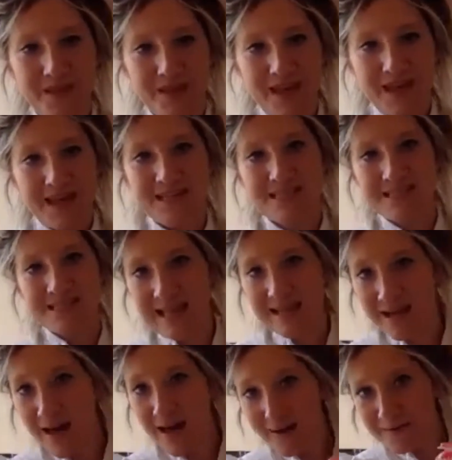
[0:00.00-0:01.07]

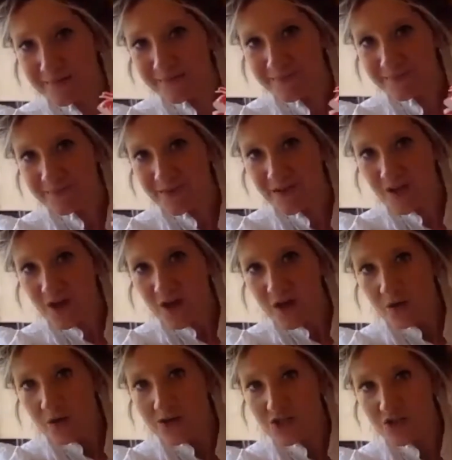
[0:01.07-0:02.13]
Estella,
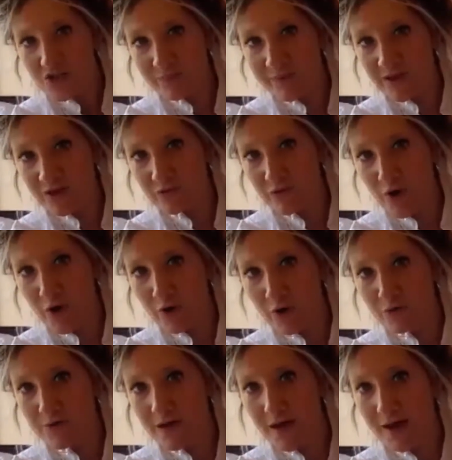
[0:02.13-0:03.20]
which have been
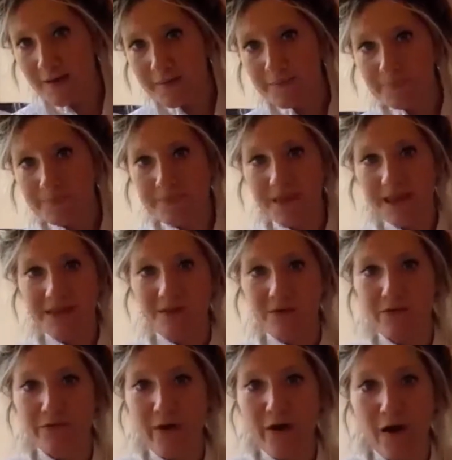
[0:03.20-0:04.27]
grown in a
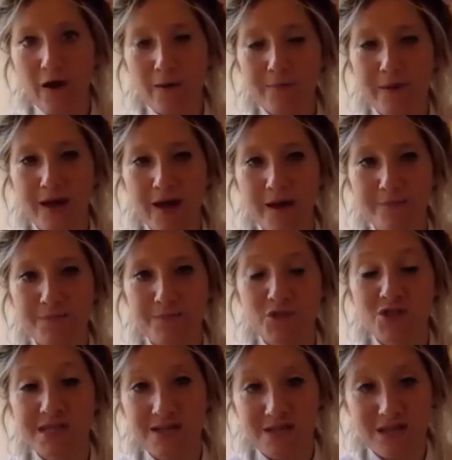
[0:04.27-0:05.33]
farm
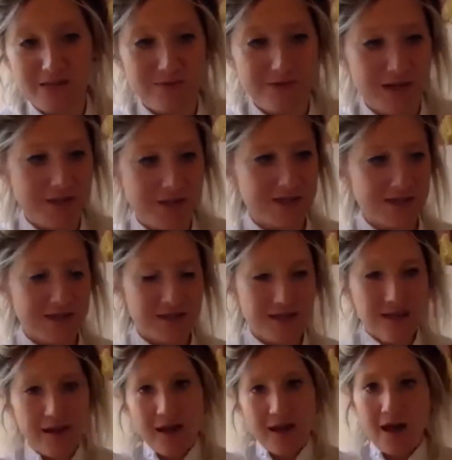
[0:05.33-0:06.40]
just outside of London
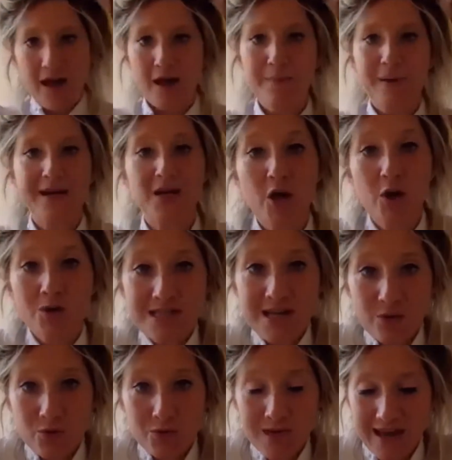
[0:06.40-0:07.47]
at a hotel
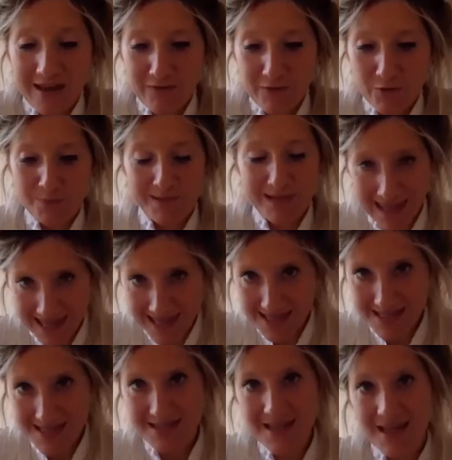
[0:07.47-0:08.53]
called Hetfield
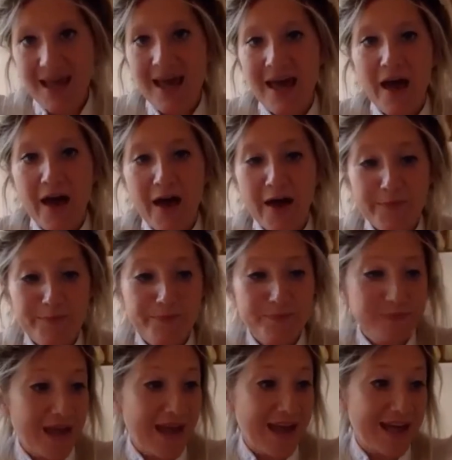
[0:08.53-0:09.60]
Place.
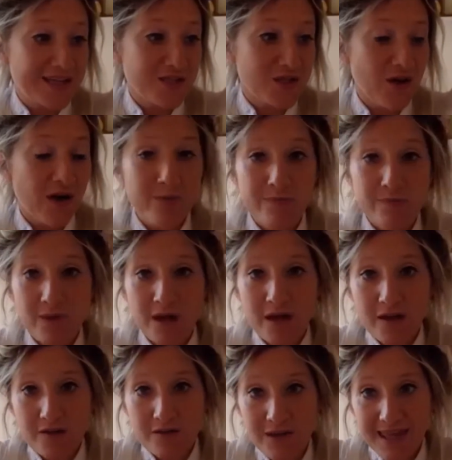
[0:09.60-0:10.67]
And I'm
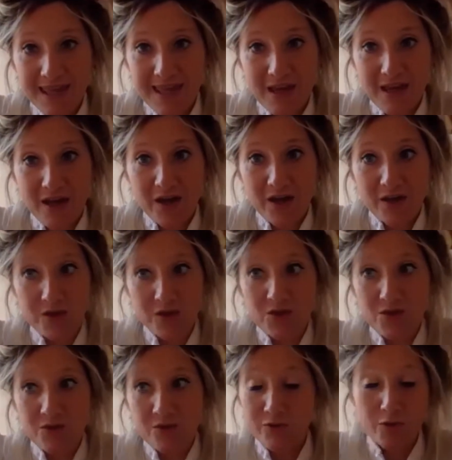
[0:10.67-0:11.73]
the
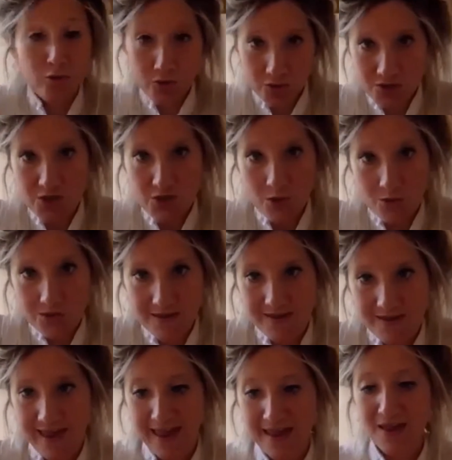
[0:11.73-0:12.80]
floral consultant
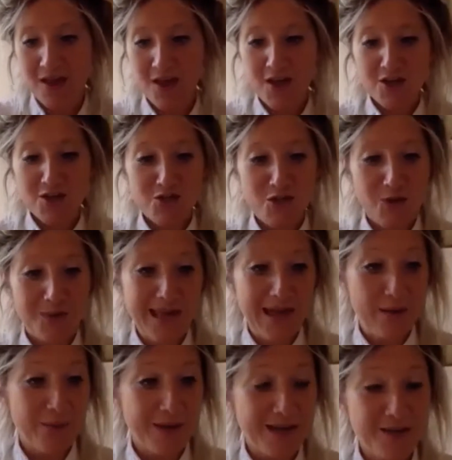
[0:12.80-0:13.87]
there. So
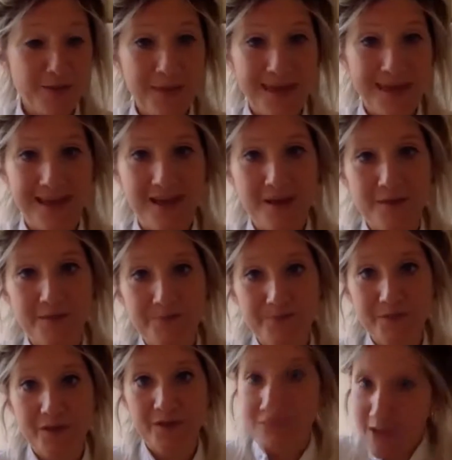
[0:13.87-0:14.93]
yeah, we're gonna make a
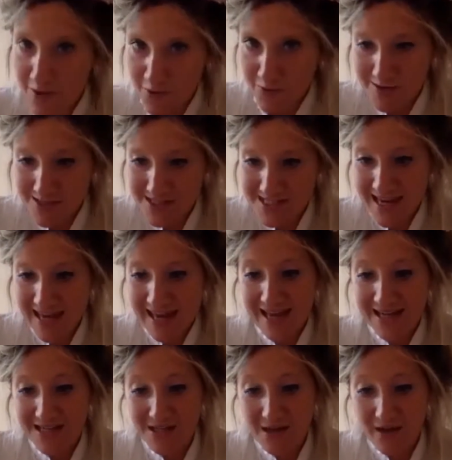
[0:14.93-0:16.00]
flower crown today, and